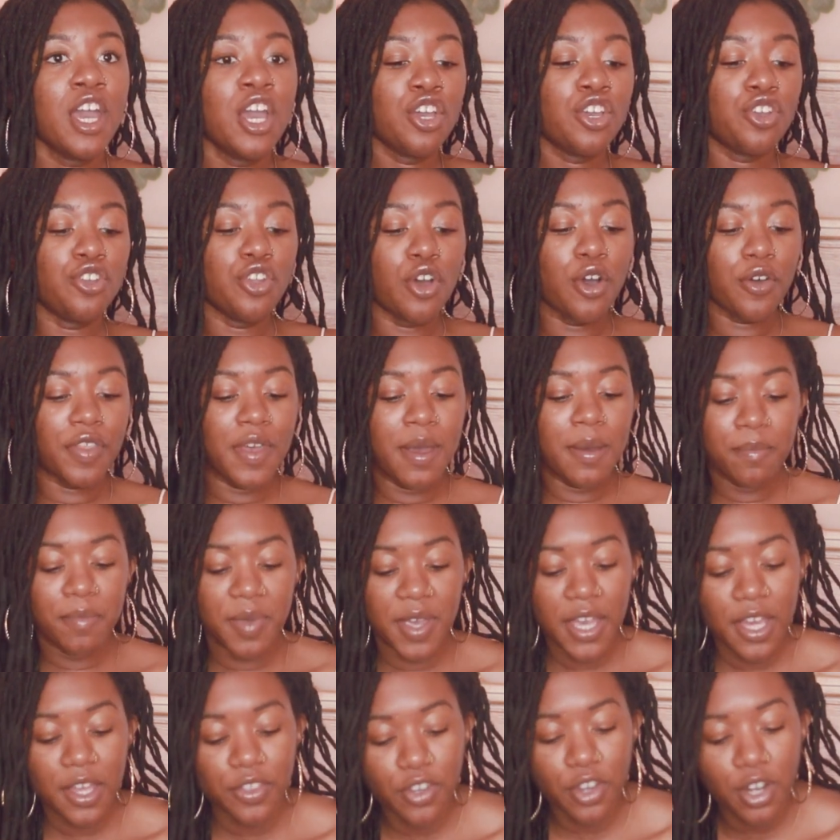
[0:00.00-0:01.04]
you know, them
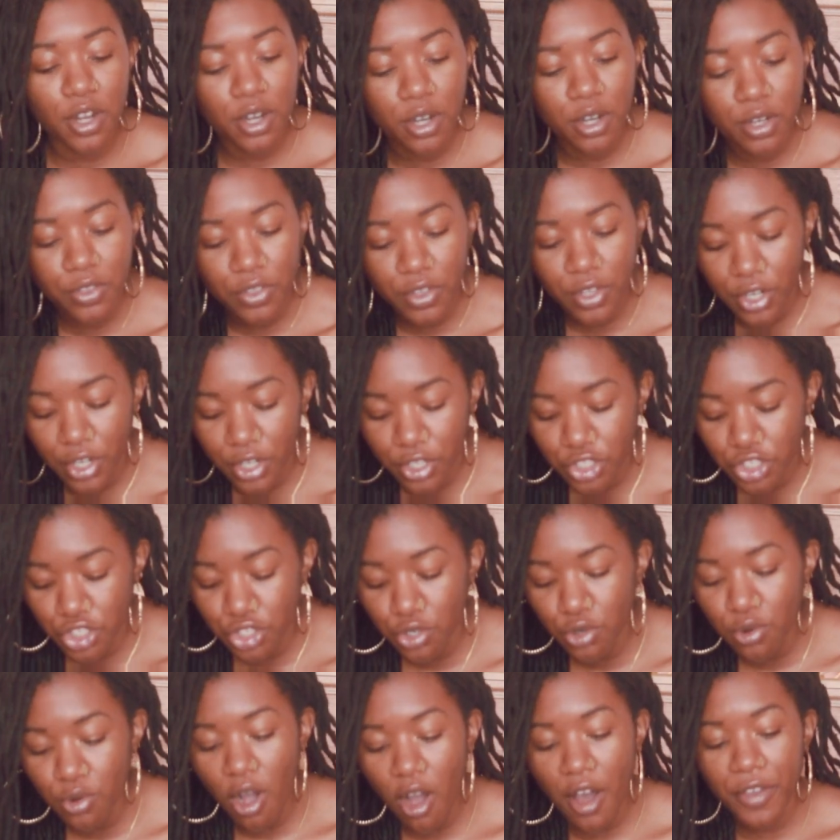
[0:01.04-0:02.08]
being their
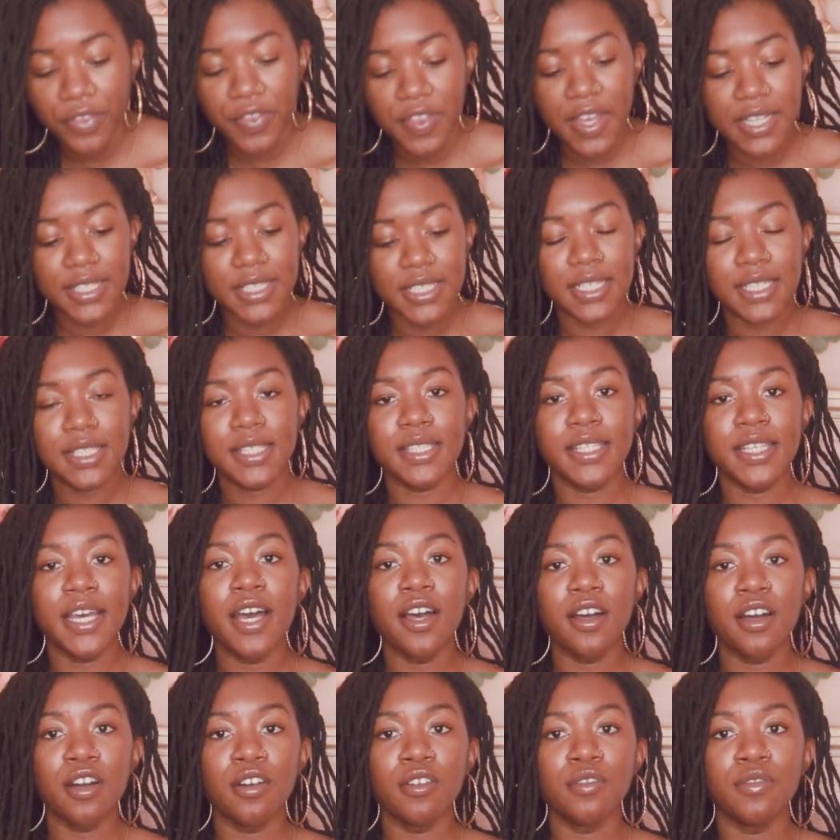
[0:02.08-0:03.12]
true authentic
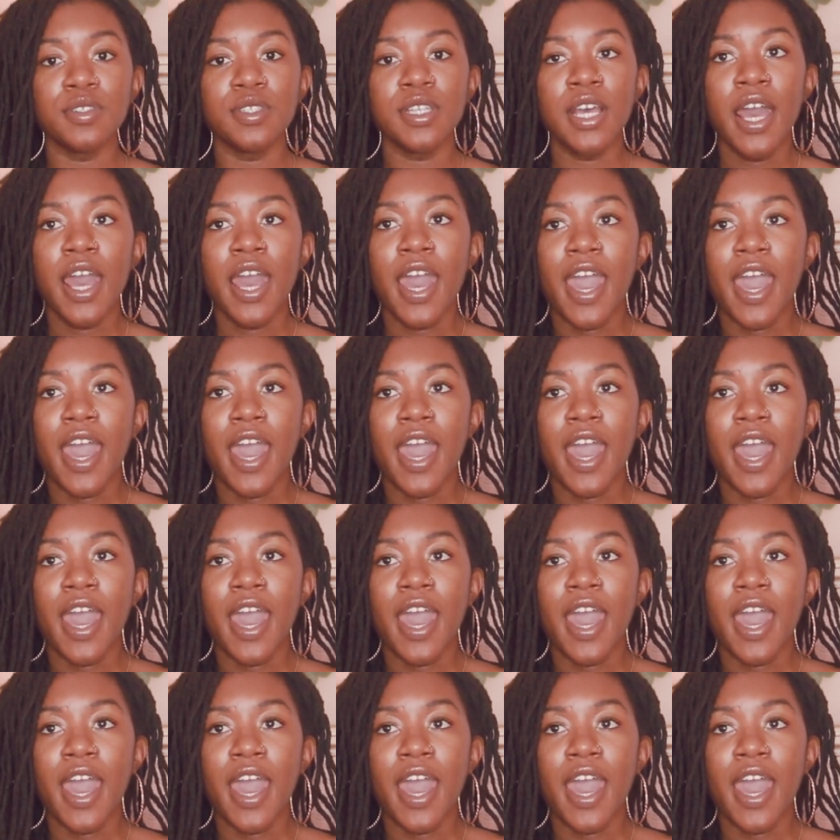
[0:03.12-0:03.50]
selves.